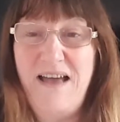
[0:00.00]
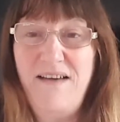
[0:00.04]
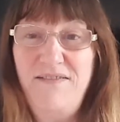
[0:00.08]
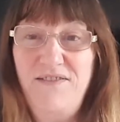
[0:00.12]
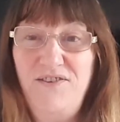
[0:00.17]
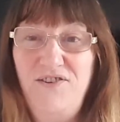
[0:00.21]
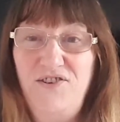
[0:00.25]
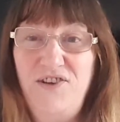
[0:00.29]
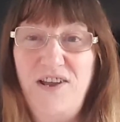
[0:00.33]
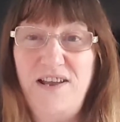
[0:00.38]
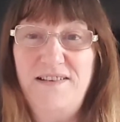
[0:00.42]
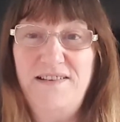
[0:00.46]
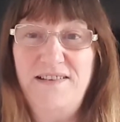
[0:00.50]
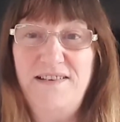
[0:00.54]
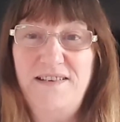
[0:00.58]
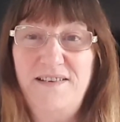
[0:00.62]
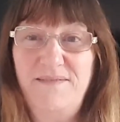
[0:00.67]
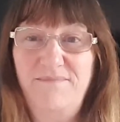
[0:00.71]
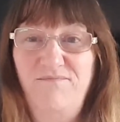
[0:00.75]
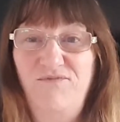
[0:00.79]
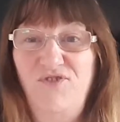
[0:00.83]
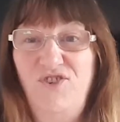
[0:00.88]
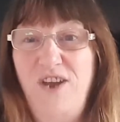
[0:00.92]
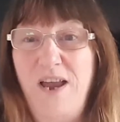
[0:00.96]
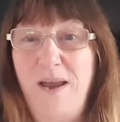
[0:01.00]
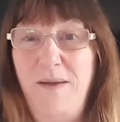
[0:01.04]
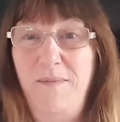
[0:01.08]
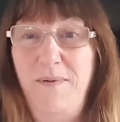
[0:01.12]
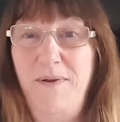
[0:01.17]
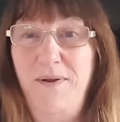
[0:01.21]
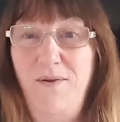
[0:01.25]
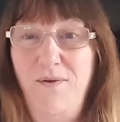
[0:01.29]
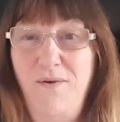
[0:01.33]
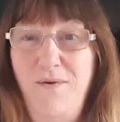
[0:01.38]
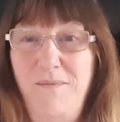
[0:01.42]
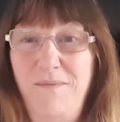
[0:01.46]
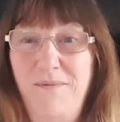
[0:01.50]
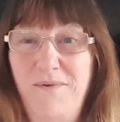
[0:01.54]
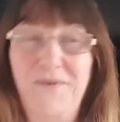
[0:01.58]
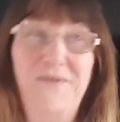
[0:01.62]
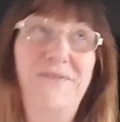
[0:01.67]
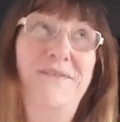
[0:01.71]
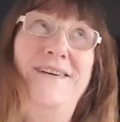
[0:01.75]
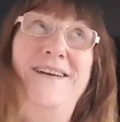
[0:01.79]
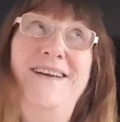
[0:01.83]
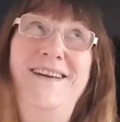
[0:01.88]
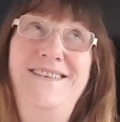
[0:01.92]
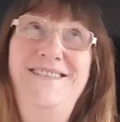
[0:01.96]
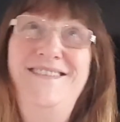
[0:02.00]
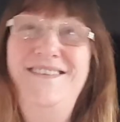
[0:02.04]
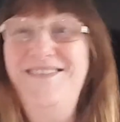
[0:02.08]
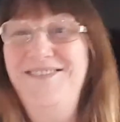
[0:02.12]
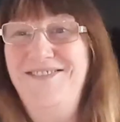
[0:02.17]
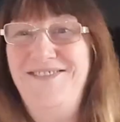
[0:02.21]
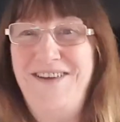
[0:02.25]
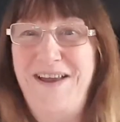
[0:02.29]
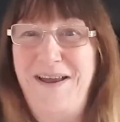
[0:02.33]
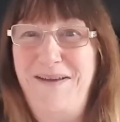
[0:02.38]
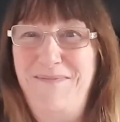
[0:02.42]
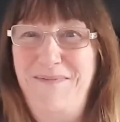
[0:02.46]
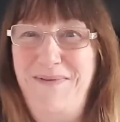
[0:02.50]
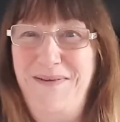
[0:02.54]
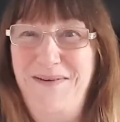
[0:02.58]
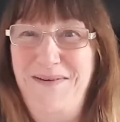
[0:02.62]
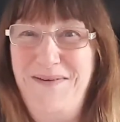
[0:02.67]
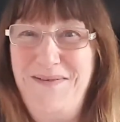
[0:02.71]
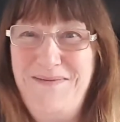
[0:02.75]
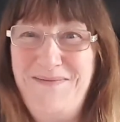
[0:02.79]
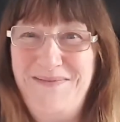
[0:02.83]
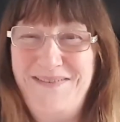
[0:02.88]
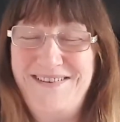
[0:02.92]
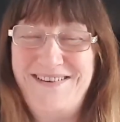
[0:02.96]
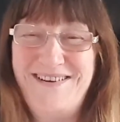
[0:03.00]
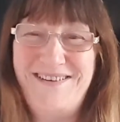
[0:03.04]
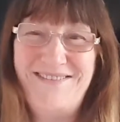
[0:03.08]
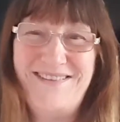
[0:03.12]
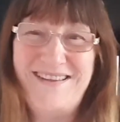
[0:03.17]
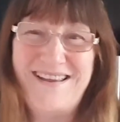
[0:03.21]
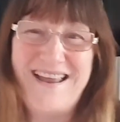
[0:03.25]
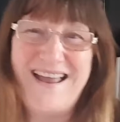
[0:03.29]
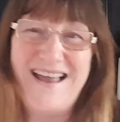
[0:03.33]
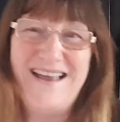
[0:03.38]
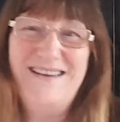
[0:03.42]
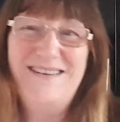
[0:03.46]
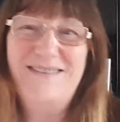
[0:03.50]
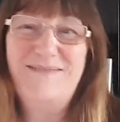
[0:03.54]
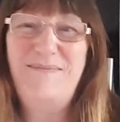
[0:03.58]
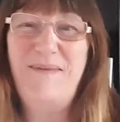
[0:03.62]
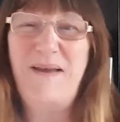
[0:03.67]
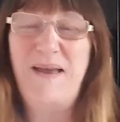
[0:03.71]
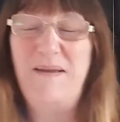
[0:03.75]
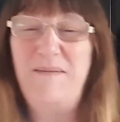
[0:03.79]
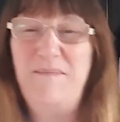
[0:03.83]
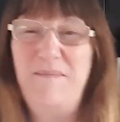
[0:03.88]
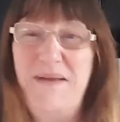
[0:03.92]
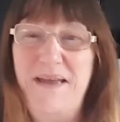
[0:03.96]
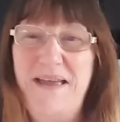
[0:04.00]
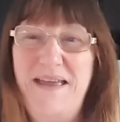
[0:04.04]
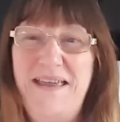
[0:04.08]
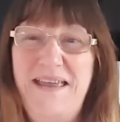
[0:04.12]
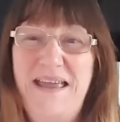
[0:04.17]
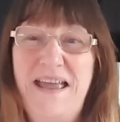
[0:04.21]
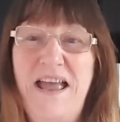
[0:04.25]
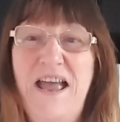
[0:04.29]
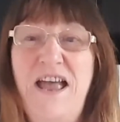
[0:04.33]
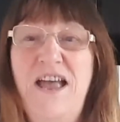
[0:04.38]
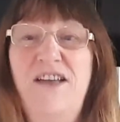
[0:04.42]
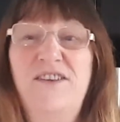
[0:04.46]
how the shed's shaping up or isn't shaping up, whichever the case may be.